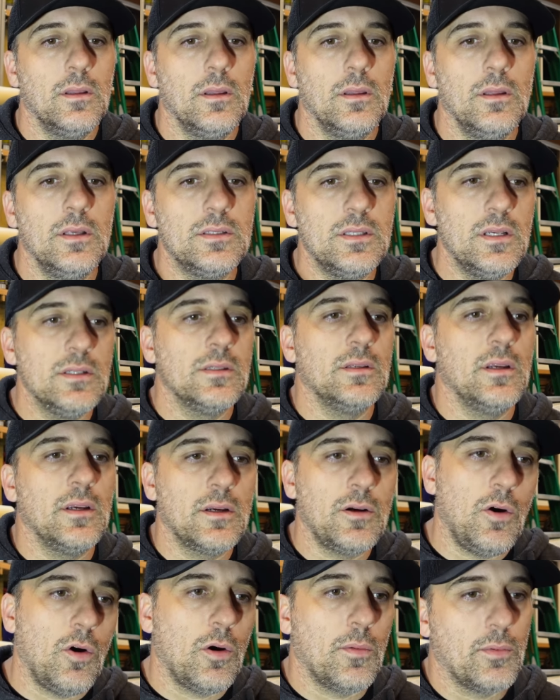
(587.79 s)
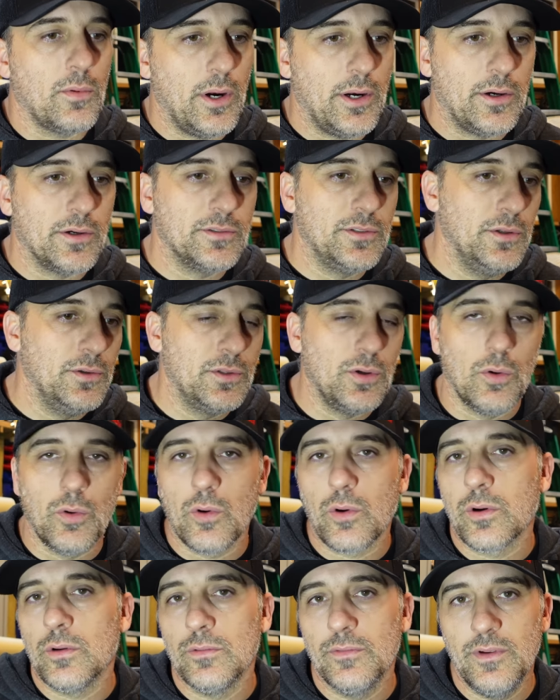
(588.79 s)
This isn't a carburetor
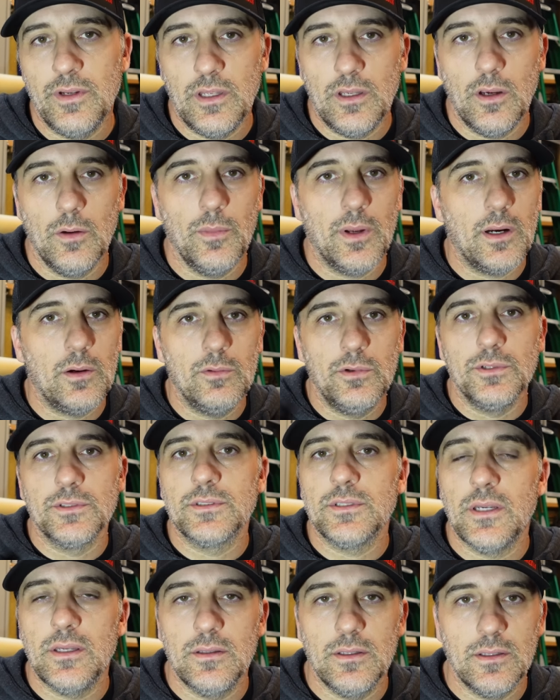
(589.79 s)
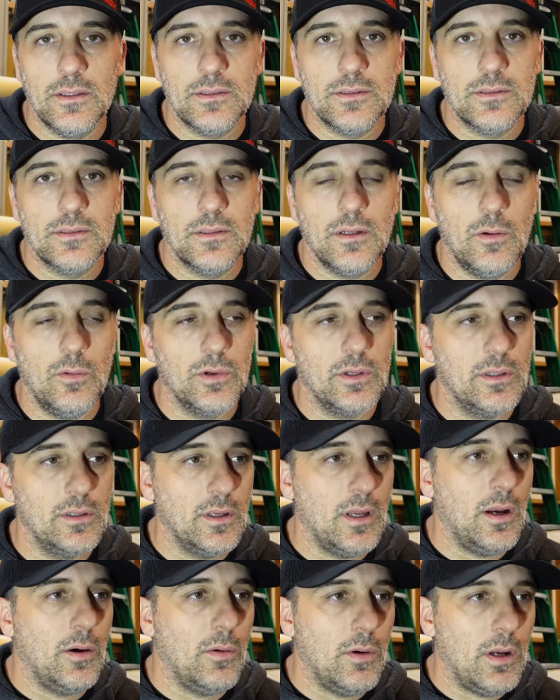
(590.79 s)
tutorial video, but I will say this. I want,
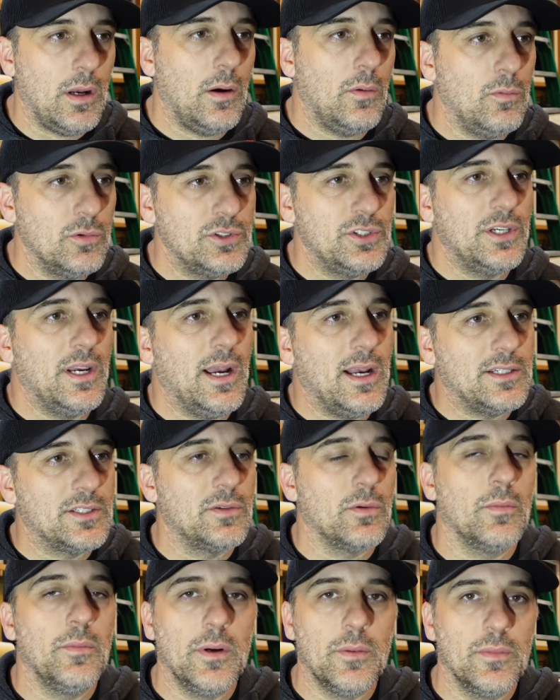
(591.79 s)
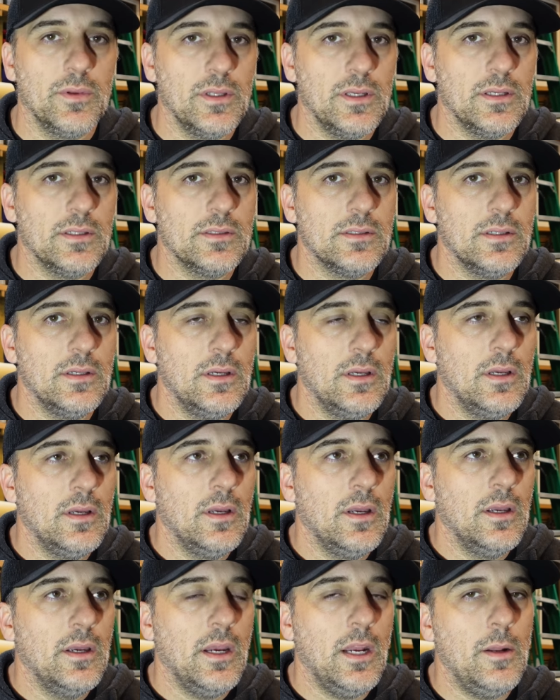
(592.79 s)
I want you guys to remember this.
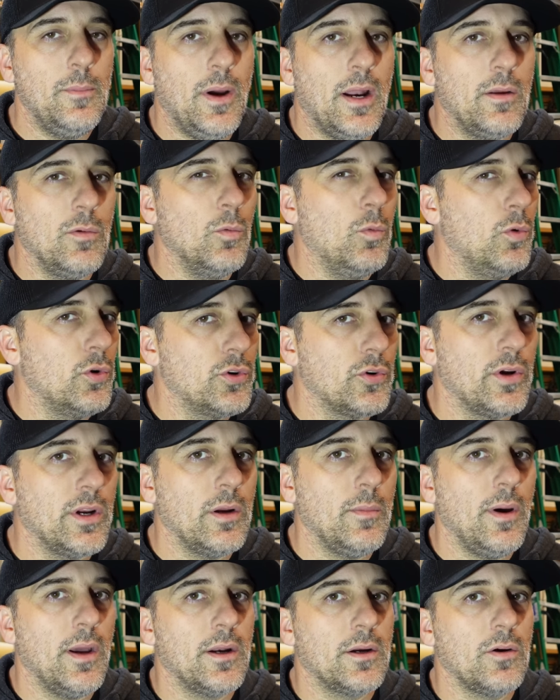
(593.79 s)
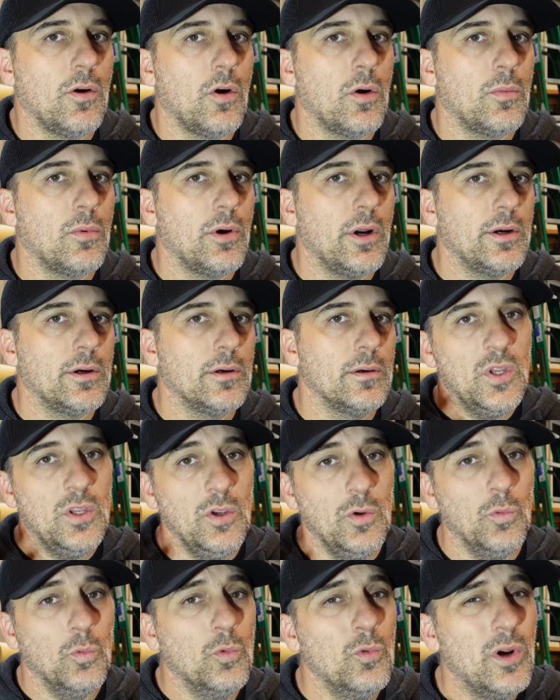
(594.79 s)
Anybody wondering about a carburetor?
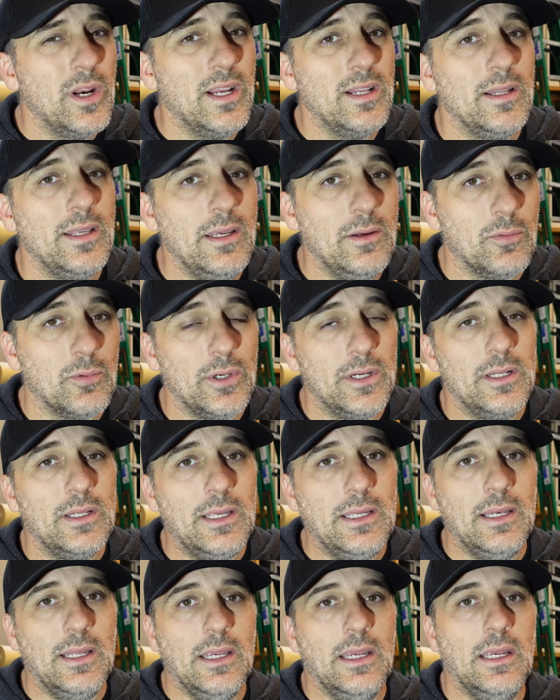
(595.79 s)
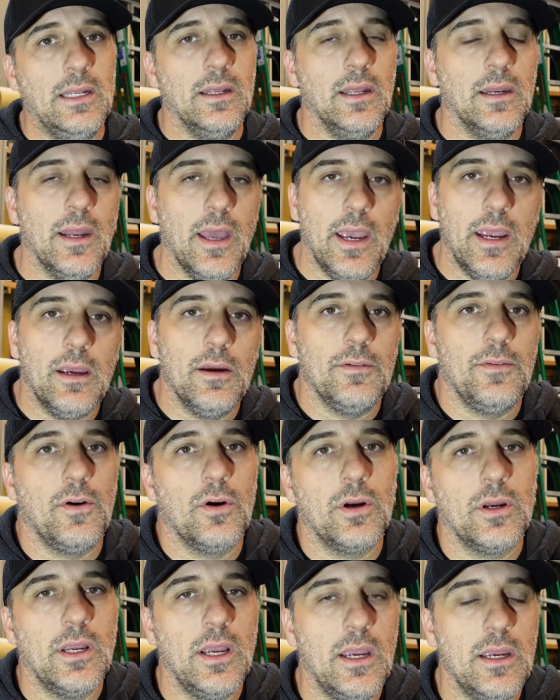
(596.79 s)
You really, really need an
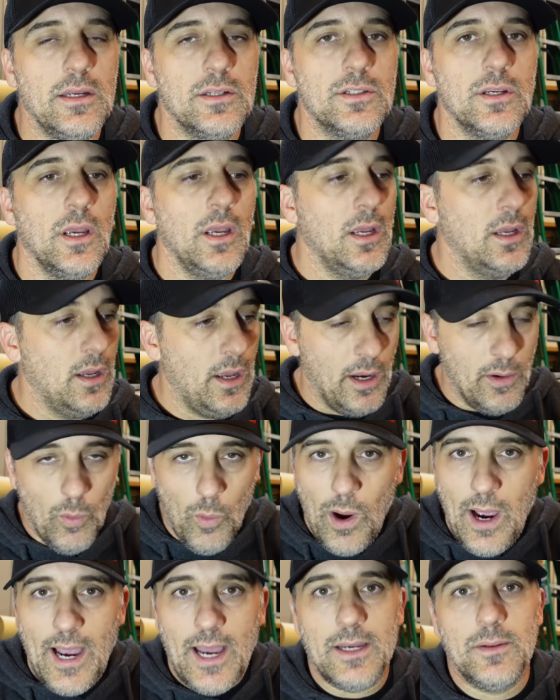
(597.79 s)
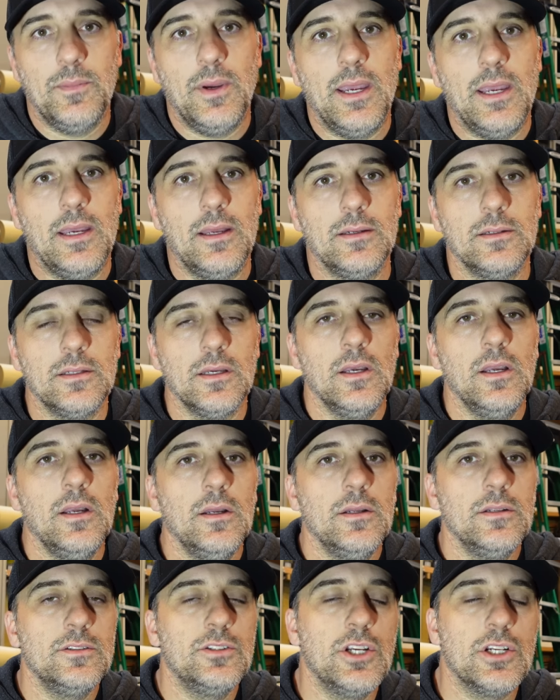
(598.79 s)
AFR gauge, a wideband,
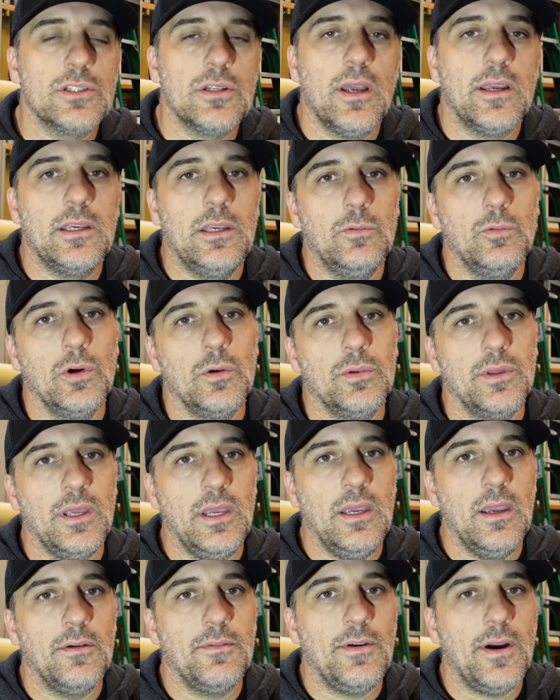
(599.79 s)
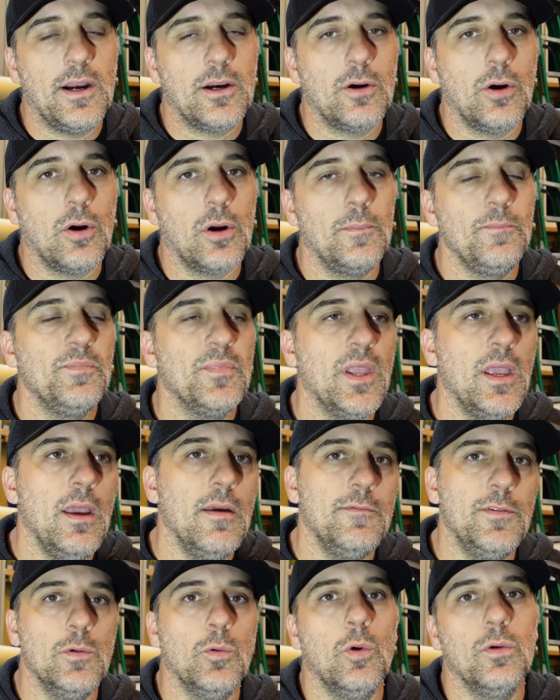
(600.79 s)
just like you would with an EFI car
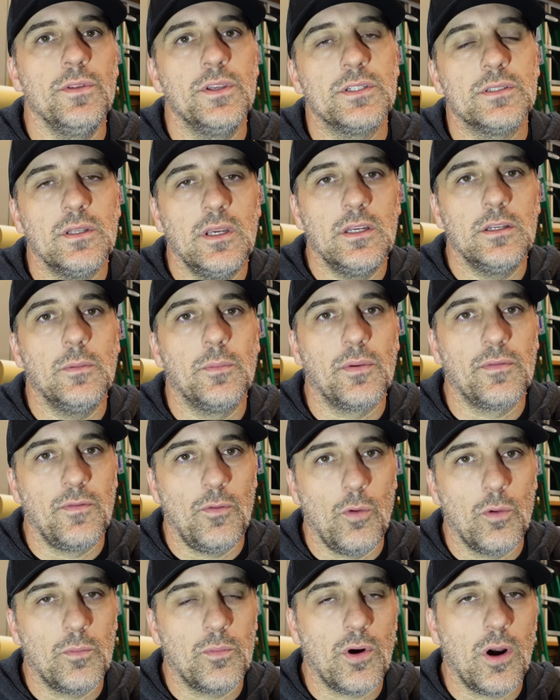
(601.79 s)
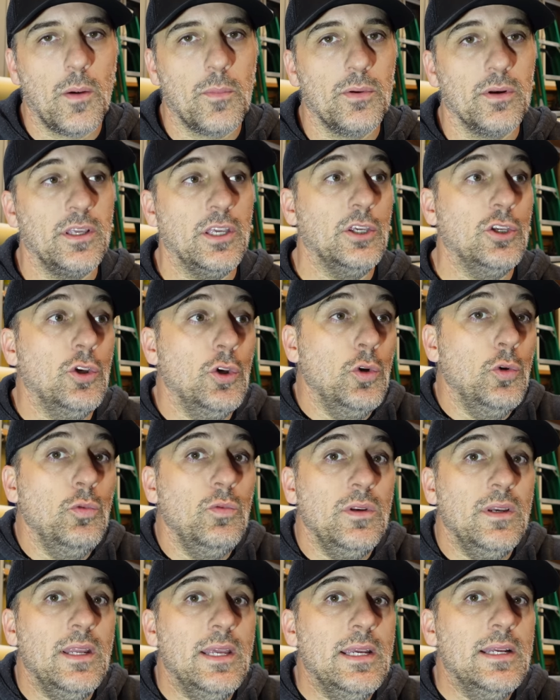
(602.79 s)
if you want this thing to perform properly. You
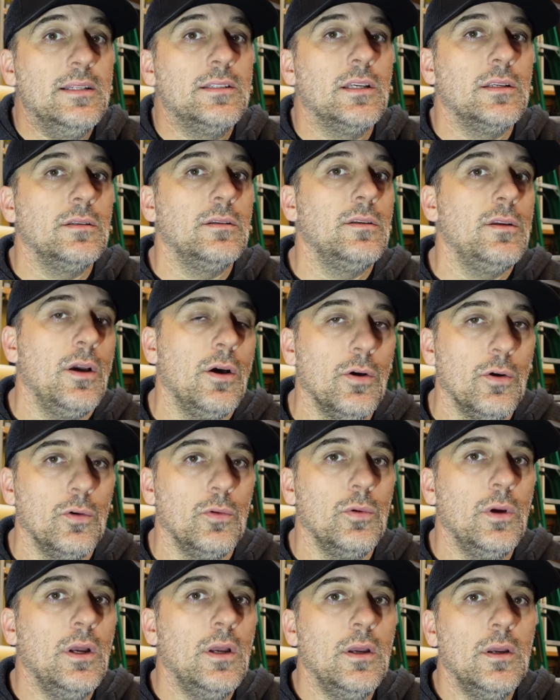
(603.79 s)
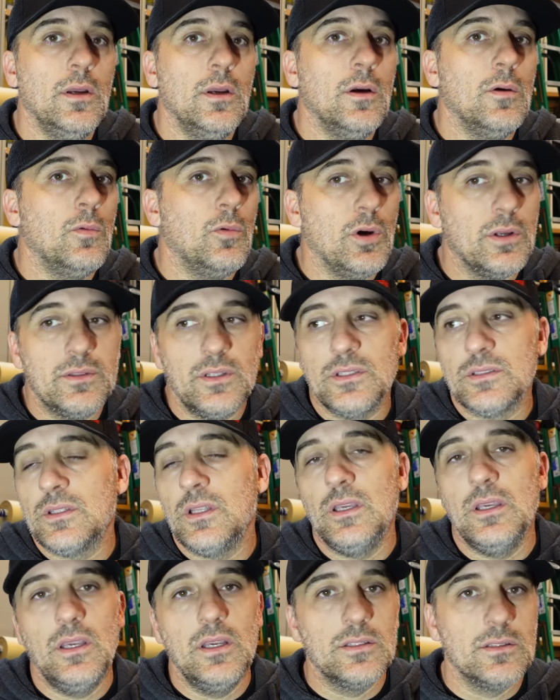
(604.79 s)
need to know what this
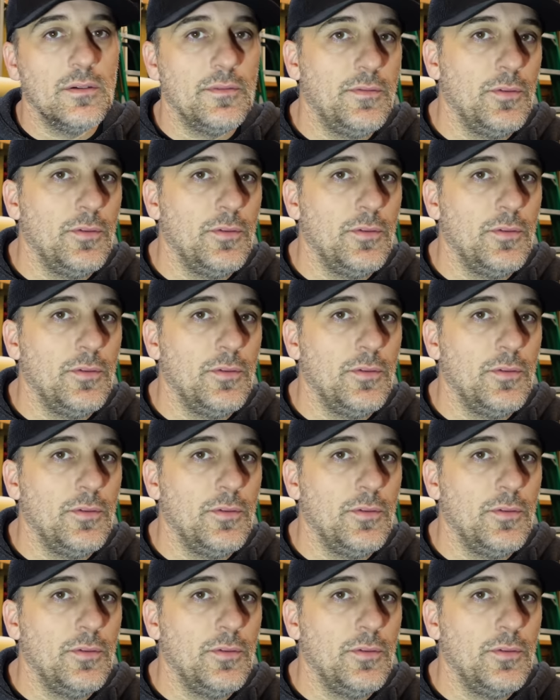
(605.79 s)
thing is at